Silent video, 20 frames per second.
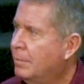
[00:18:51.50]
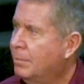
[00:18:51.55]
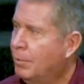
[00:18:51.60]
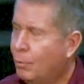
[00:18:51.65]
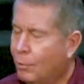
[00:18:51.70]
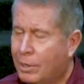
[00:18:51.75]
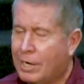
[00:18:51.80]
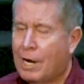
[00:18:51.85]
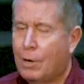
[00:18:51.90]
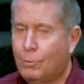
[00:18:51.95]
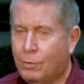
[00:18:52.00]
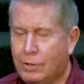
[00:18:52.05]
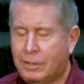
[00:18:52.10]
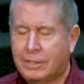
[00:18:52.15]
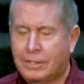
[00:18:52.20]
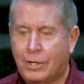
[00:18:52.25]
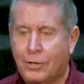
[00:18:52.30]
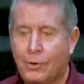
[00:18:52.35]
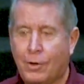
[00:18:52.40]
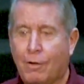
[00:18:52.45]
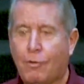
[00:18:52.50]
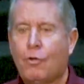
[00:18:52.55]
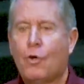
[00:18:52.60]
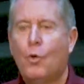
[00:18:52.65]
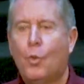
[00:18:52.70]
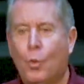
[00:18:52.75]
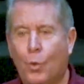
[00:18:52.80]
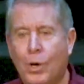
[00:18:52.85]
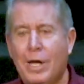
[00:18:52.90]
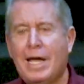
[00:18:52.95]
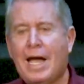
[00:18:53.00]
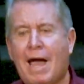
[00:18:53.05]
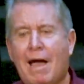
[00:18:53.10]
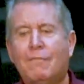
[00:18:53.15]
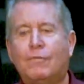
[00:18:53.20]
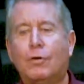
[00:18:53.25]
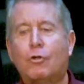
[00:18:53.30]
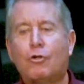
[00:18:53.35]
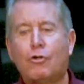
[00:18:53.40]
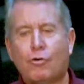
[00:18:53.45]
But what I will tell you is we
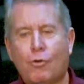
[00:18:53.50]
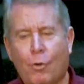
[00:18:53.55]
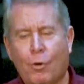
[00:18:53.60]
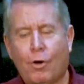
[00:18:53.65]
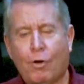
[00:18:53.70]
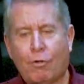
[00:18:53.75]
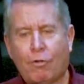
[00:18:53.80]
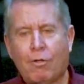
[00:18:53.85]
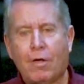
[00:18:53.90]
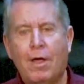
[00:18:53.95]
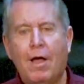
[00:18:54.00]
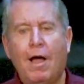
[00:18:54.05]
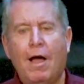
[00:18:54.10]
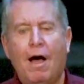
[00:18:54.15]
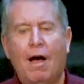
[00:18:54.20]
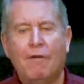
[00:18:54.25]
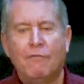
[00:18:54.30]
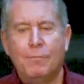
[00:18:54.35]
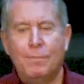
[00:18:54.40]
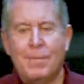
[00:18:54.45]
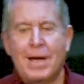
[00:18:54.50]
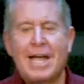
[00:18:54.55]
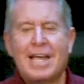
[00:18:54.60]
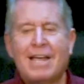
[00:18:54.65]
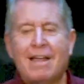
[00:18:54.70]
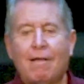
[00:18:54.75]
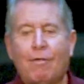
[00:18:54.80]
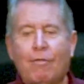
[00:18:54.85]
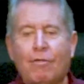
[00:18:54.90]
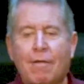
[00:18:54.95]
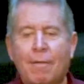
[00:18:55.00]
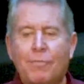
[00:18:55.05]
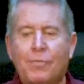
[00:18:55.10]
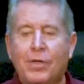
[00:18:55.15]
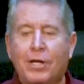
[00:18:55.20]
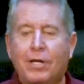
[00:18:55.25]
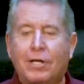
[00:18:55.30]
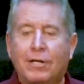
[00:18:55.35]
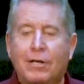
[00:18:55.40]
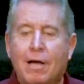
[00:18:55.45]
have a choice of making
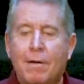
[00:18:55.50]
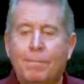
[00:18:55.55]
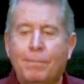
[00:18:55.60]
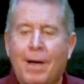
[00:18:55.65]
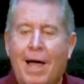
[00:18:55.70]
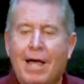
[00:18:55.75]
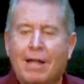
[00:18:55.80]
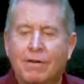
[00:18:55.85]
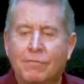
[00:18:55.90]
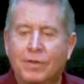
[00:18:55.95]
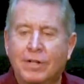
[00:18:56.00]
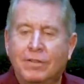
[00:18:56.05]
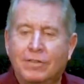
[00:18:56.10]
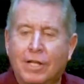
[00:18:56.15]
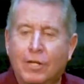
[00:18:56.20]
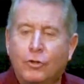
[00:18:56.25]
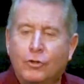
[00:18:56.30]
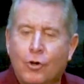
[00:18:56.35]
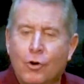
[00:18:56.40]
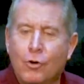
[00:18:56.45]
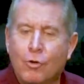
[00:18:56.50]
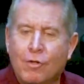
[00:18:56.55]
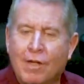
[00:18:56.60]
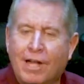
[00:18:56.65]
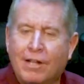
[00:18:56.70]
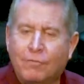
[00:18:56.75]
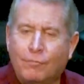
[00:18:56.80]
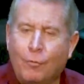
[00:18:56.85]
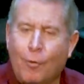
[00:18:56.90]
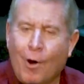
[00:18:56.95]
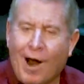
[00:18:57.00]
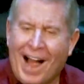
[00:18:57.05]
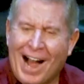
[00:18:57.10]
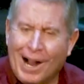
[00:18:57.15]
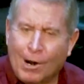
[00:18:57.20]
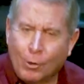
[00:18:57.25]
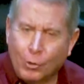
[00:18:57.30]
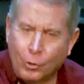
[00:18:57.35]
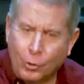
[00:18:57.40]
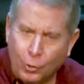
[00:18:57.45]
something come out of it that turns out for
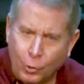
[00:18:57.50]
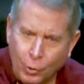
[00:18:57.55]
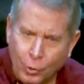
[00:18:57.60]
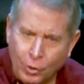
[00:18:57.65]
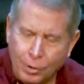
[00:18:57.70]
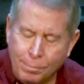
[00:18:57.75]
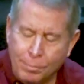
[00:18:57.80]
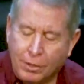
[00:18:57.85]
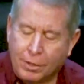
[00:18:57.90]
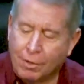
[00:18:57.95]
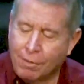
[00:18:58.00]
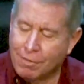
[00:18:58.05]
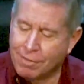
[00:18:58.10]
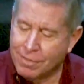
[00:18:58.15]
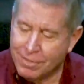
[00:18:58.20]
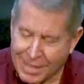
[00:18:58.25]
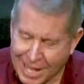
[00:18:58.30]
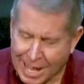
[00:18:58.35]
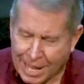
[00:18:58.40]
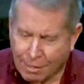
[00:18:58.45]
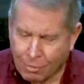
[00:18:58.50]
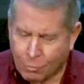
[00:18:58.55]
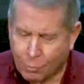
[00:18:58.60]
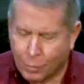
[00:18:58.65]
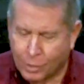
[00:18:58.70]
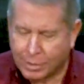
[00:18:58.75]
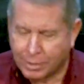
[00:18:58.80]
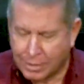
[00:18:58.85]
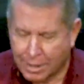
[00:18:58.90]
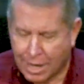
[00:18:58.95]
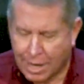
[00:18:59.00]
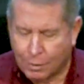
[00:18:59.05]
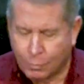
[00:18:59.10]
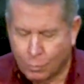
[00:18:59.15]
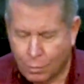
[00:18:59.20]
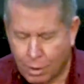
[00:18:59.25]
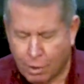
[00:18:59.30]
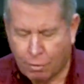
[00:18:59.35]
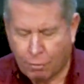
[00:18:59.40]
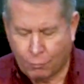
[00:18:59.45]
our good because that's what God
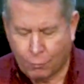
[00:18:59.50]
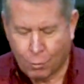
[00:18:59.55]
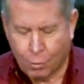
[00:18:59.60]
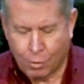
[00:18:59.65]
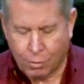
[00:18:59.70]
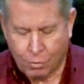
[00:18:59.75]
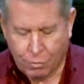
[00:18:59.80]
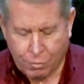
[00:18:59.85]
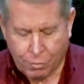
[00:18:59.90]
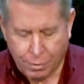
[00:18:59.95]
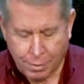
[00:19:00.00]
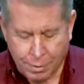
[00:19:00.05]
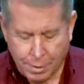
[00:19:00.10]
wants for us.